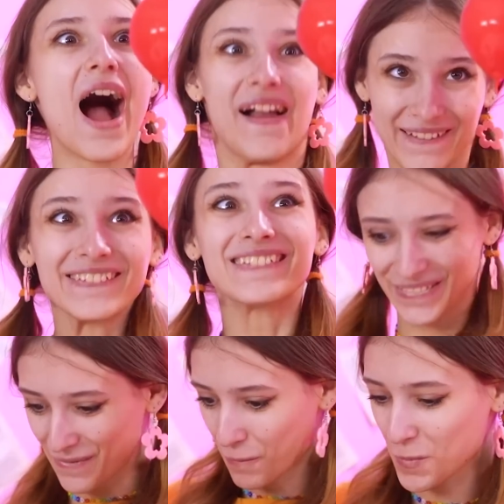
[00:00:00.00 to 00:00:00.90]
or
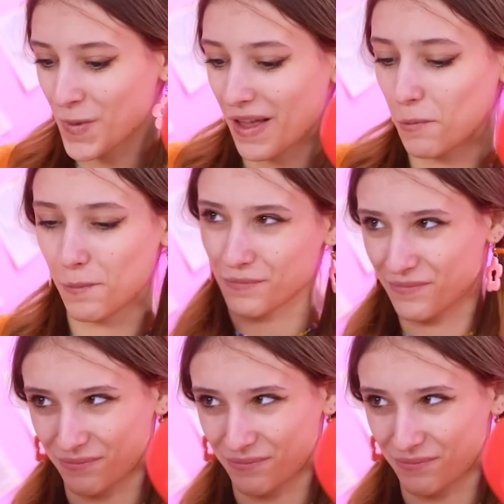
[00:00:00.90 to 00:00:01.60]
not, this can't be